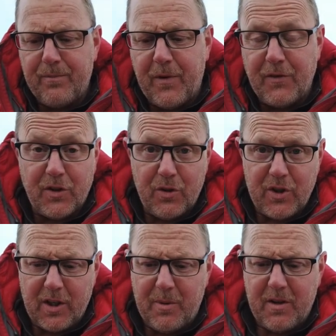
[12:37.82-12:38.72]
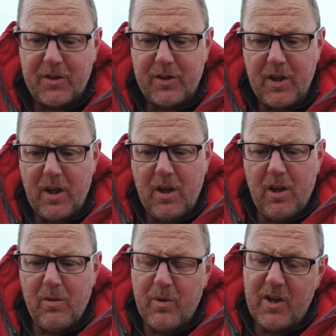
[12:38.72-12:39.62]
52 centimeters,
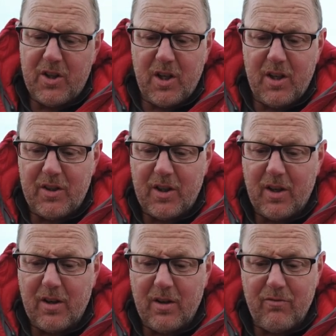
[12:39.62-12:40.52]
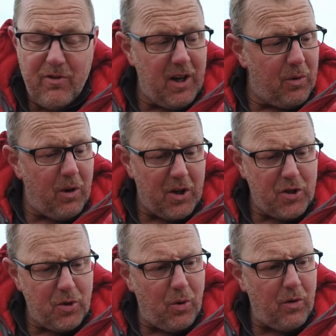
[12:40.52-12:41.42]
which is uh, really quite
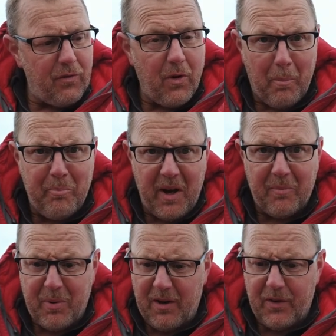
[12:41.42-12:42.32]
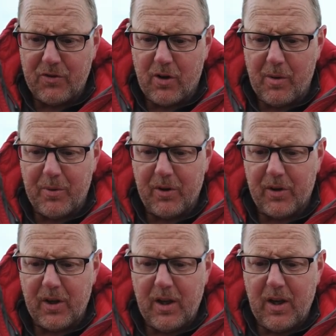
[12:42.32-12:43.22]
short for a big beefy
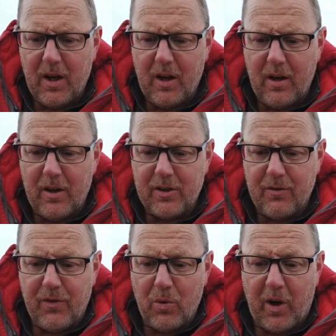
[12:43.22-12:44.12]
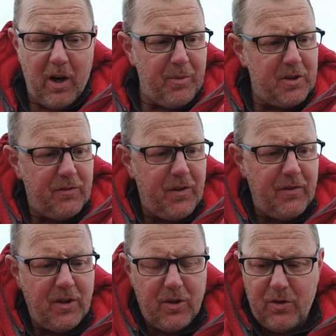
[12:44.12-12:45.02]
tripod. Uh, so folded up it's at
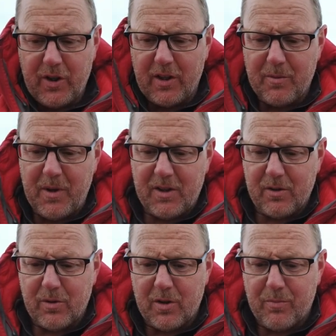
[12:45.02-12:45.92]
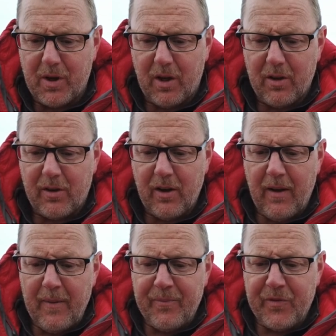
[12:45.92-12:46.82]
52 centimeters, which is pretty good.
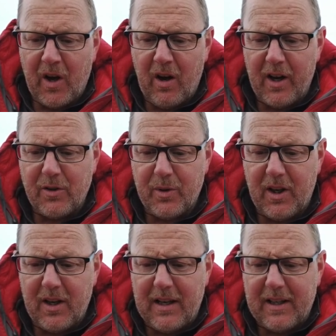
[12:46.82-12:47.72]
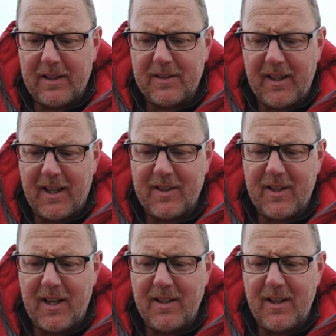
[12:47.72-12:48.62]
The height with the legs
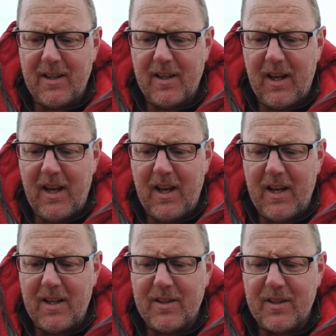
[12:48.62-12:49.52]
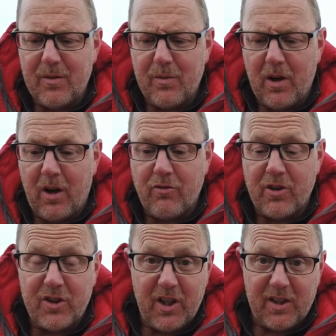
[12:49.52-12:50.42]
extended is
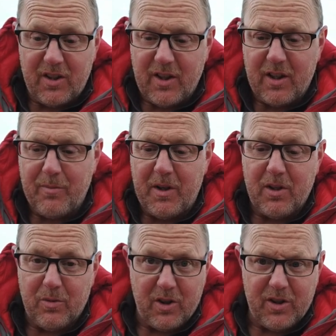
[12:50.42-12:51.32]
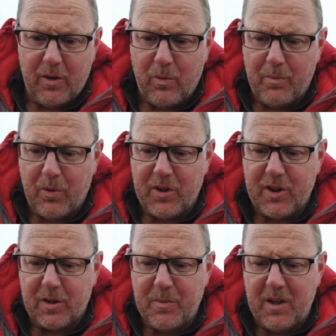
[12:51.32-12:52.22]
160 centimeters, which I said
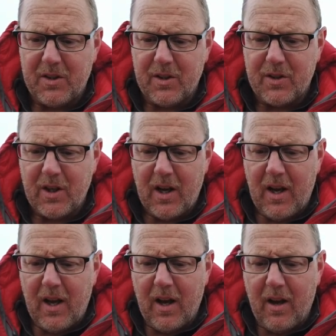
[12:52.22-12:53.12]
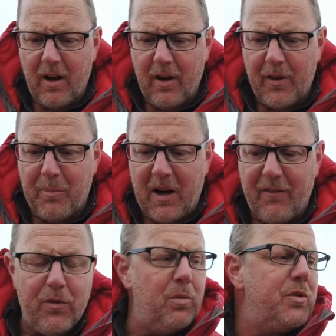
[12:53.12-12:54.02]
1.6 meters. Uh, the
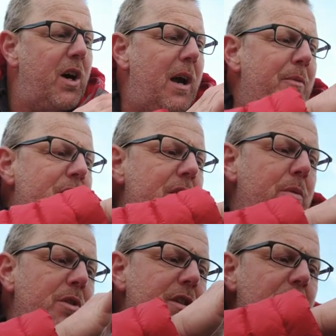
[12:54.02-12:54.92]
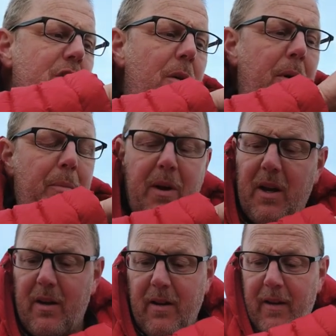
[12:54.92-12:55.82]
platform diameter, which is the top up
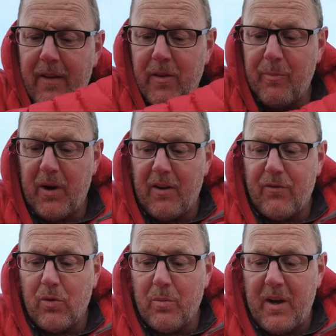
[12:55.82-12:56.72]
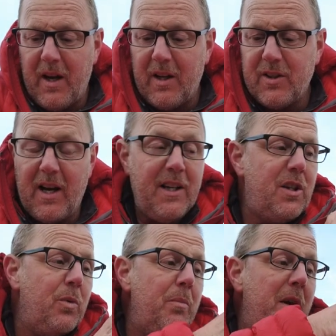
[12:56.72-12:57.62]
here, the platform is
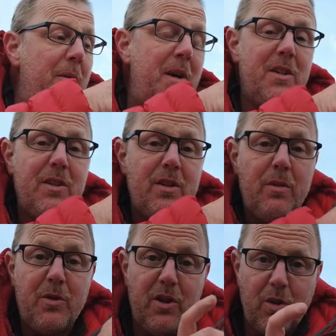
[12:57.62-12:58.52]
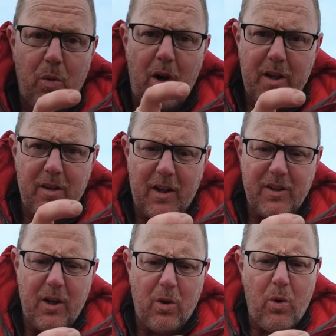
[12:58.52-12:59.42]
81 millimeters, which is quite, like I
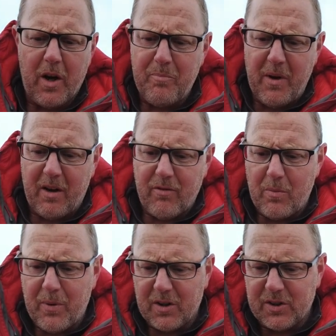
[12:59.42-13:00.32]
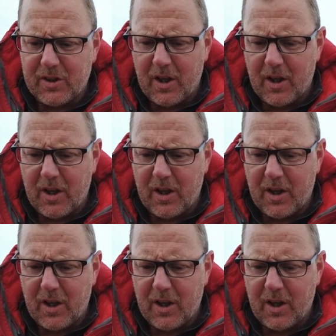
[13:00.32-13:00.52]
say, quite a big, robust